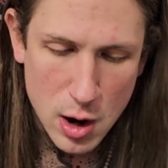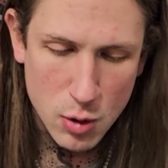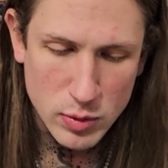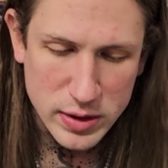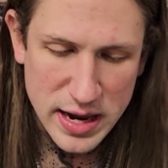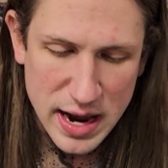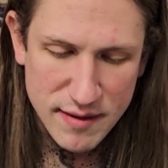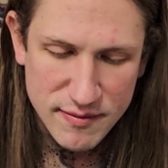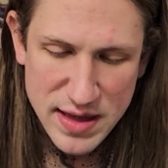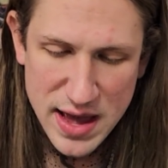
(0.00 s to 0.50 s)

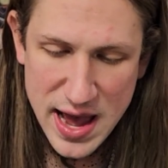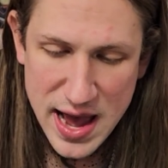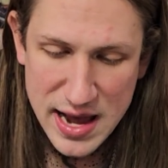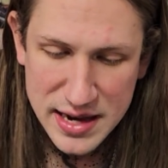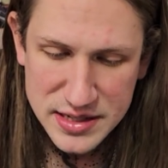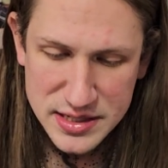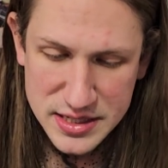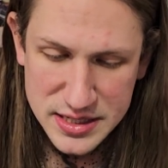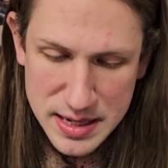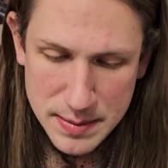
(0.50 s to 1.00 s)
we have
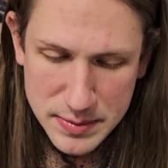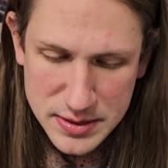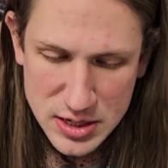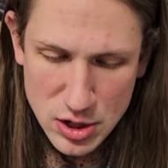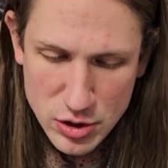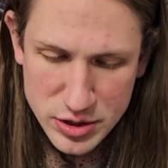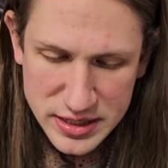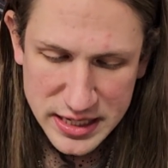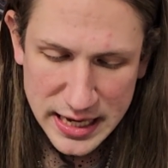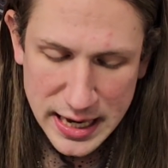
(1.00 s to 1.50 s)
that
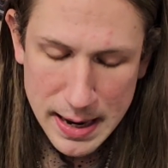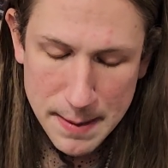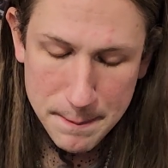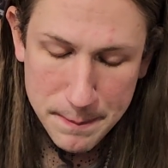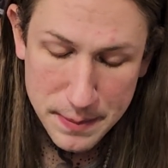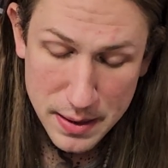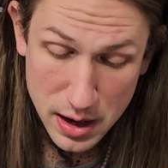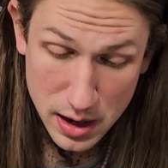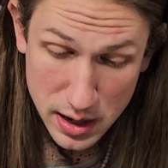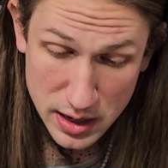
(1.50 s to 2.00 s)
Cemetery
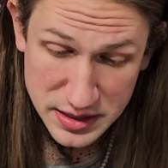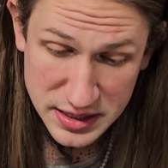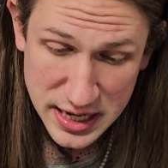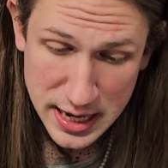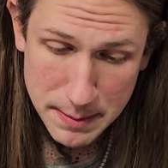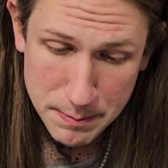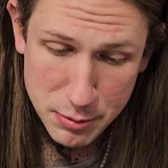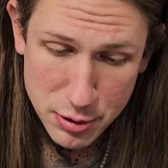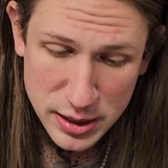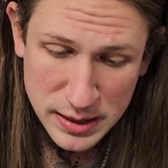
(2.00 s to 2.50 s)

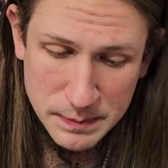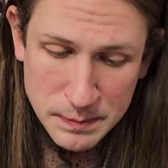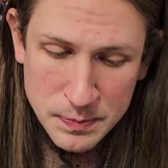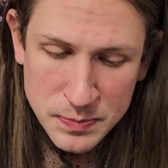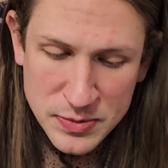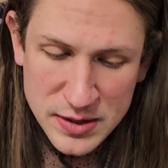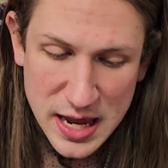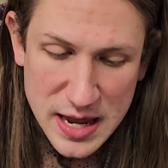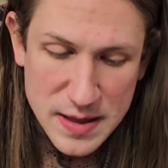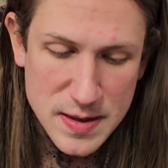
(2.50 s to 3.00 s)
Tampering,
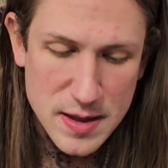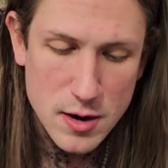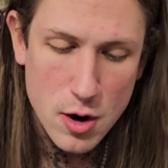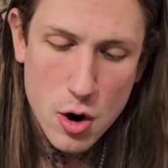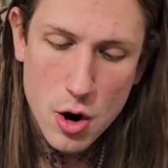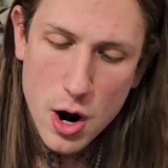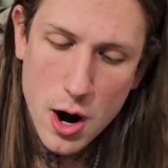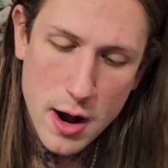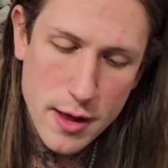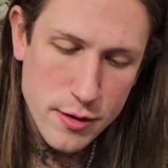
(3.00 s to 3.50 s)
and then
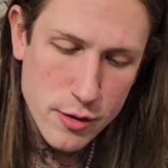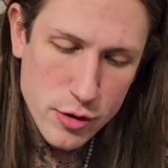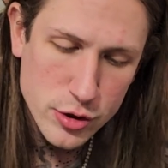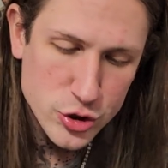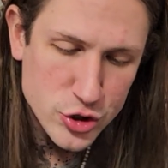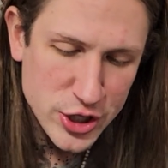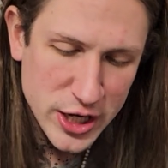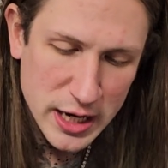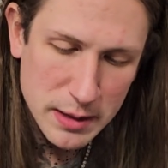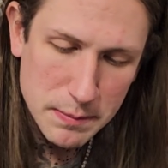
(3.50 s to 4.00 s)
our other
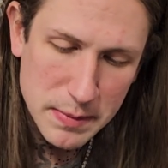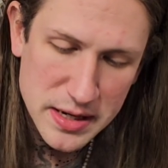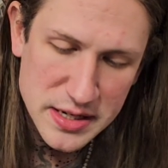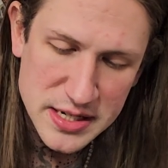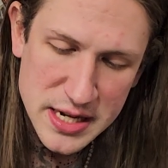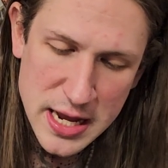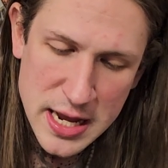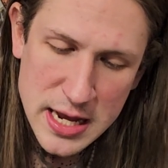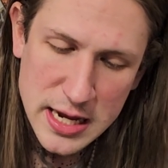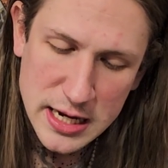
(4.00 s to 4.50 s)

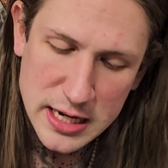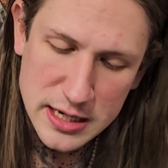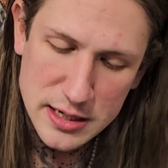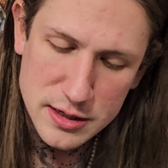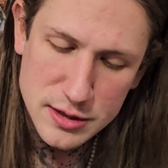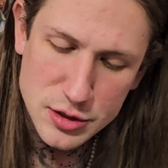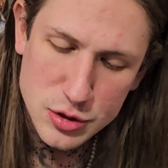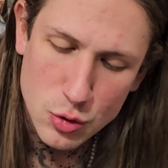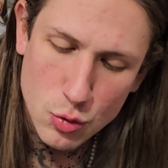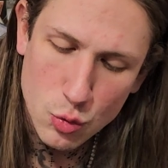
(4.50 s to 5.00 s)
enchantment
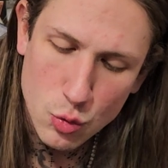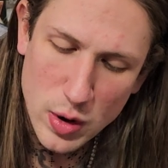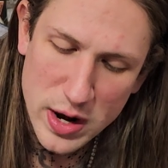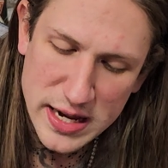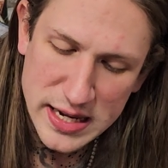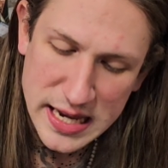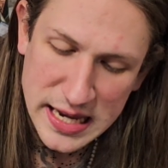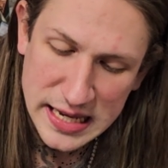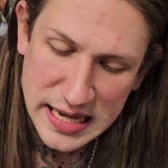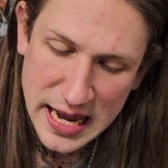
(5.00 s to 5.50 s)
is
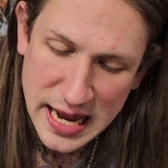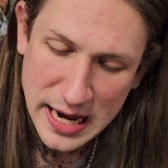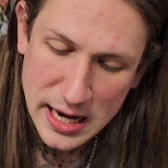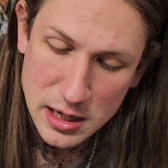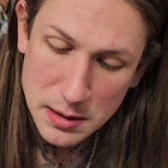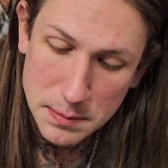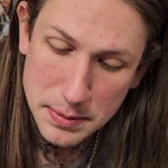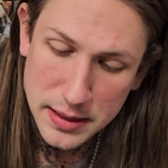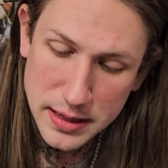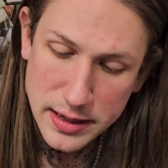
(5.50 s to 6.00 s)
Raking
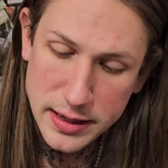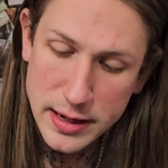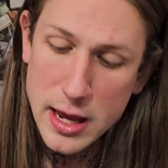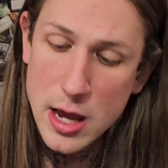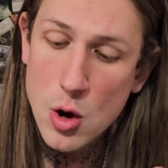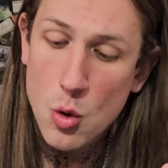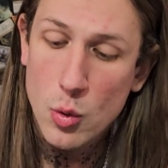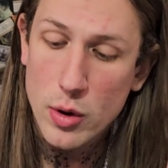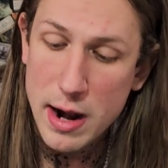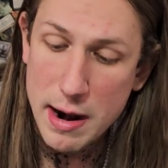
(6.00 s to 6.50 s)
Canopy.
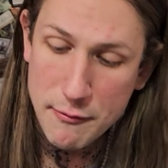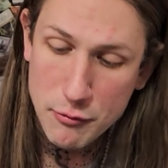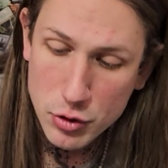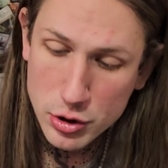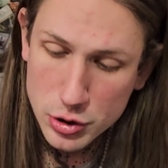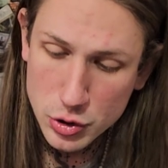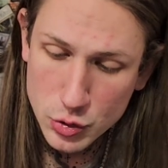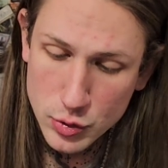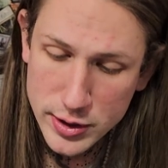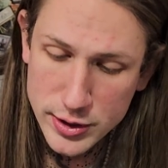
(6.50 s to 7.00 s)
Whenever
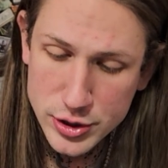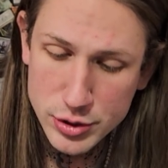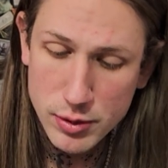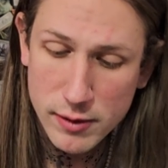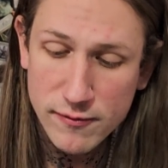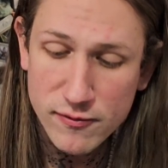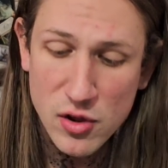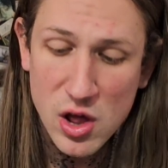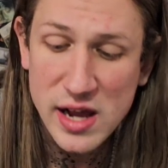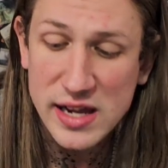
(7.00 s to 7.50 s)
a creature
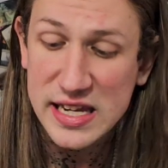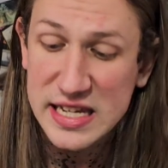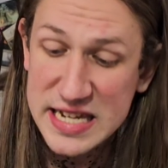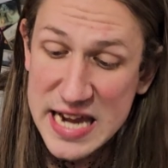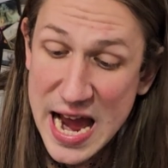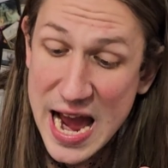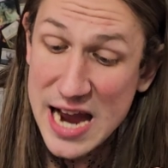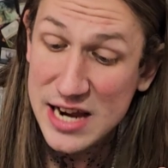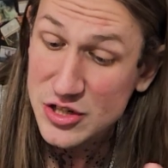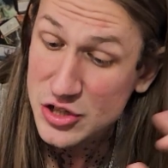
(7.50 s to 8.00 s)
with flying
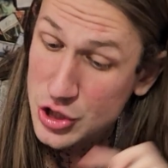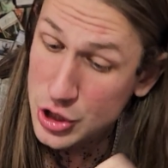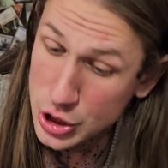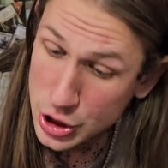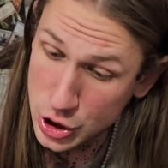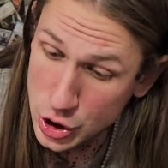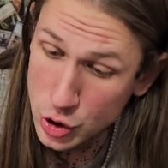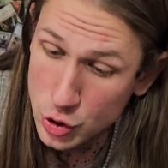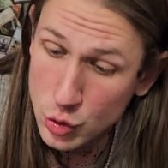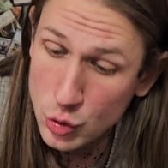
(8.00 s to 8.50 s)
attacks
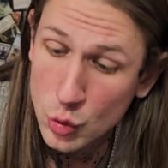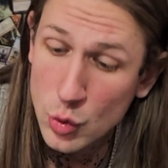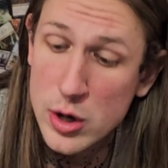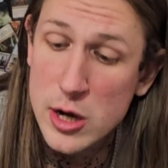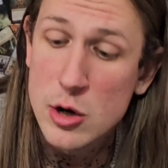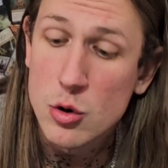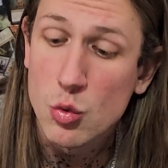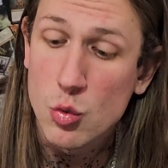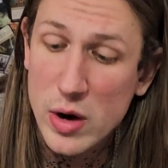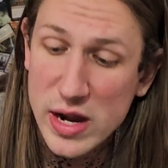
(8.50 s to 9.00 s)
you,
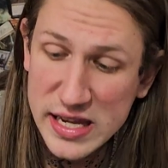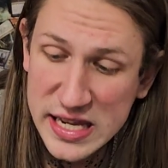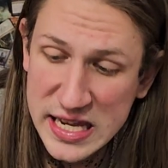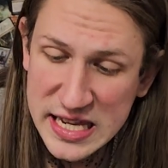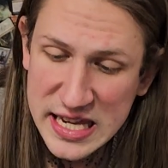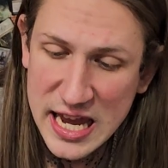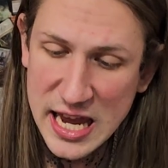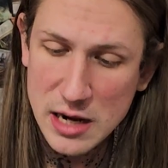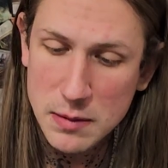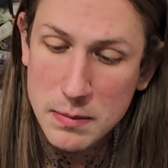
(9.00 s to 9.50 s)

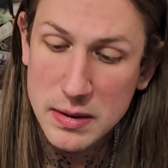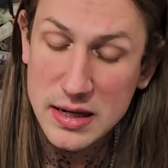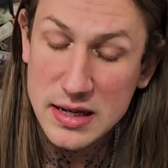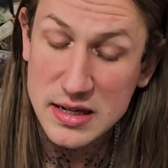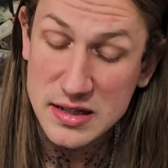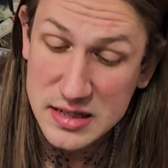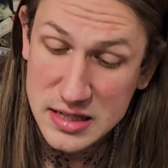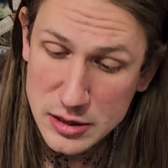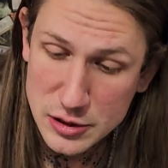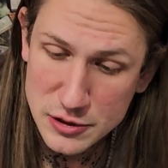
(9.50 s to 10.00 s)
Raking
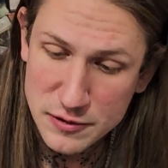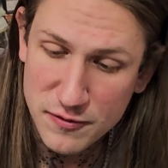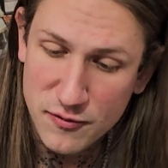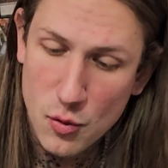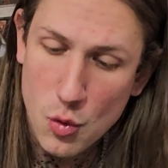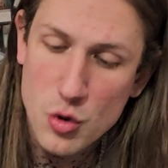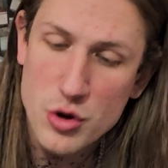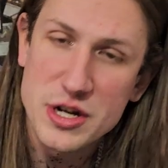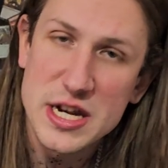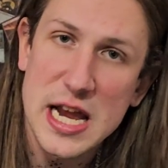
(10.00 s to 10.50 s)
Canopy deals
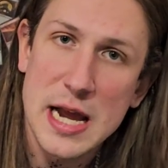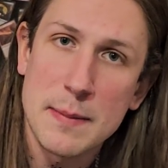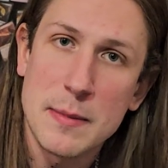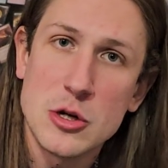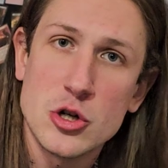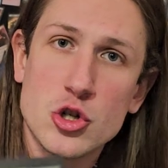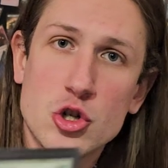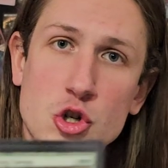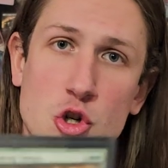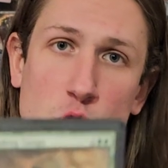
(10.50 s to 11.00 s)
4
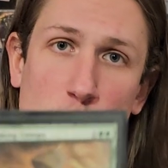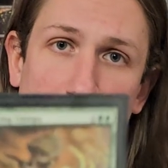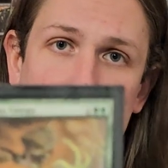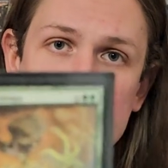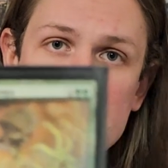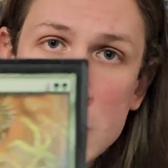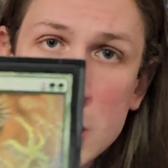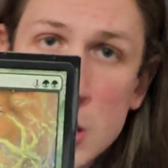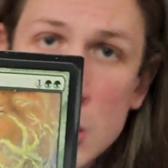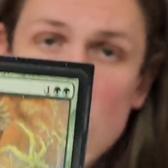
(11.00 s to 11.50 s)
damage to
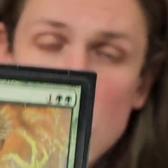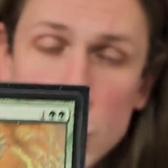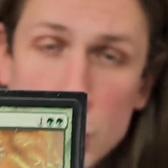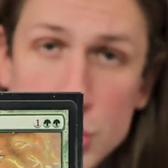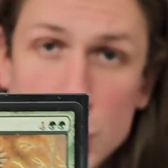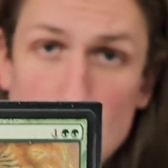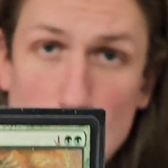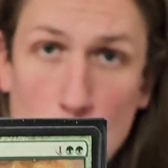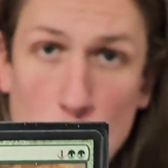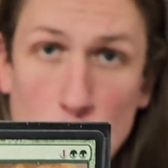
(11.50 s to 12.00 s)
it.
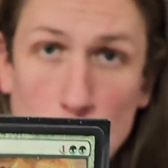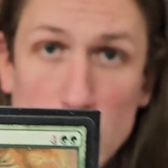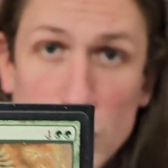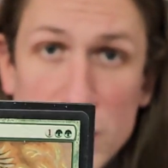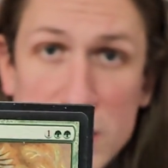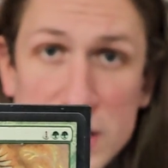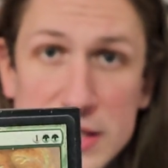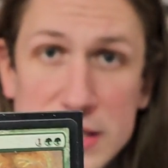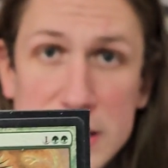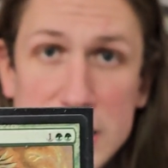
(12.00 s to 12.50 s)
So
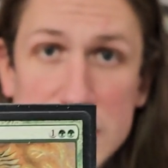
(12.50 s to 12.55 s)
this